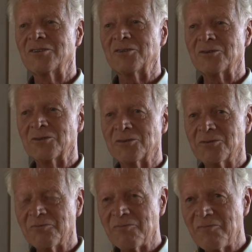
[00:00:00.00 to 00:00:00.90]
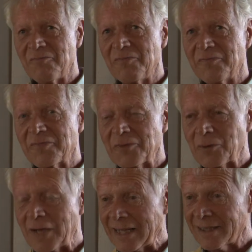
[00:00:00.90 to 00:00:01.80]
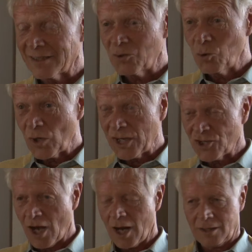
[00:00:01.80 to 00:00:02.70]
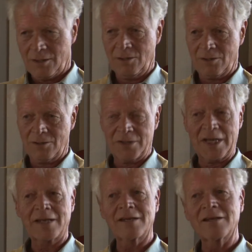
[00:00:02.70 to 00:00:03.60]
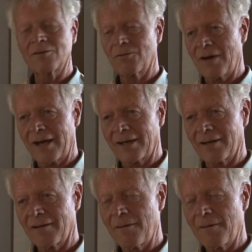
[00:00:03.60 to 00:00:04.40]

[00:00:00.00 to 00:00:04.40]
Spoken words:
to get the too rich alcohol content in your wine.